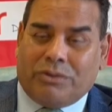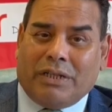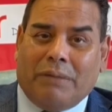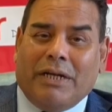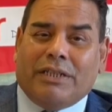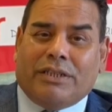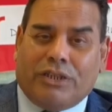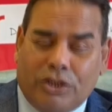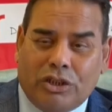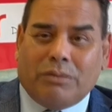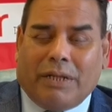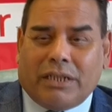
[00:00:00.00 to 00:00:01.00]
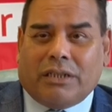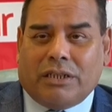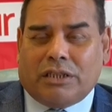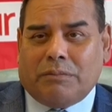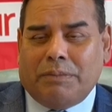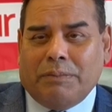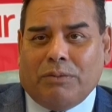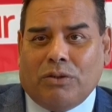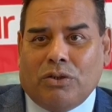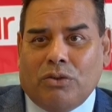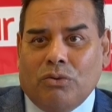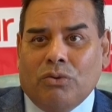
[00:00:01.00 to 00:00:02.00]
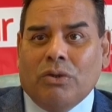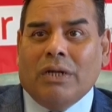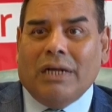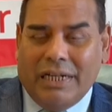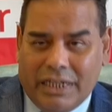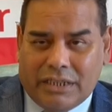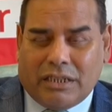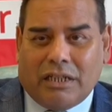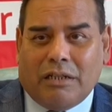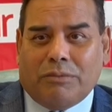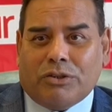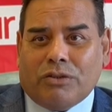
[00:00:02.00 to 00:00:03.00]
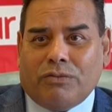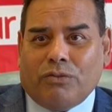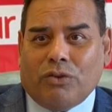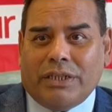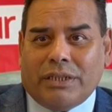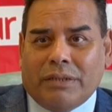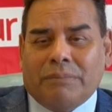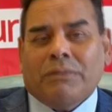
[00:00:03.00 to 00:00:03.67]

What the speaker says: has made huge amount of cuts to people who least are able to afford it,